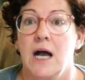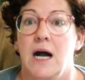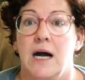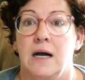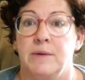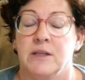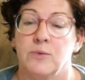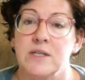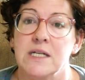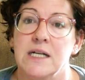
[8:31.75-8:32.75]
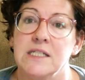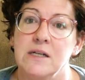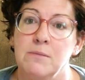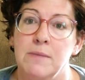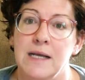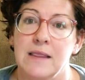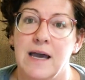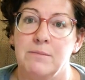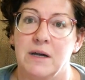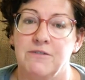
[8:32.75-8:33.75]
And the reason I didn't make
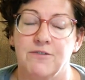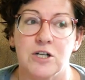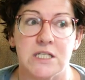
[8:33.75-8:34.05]
that my first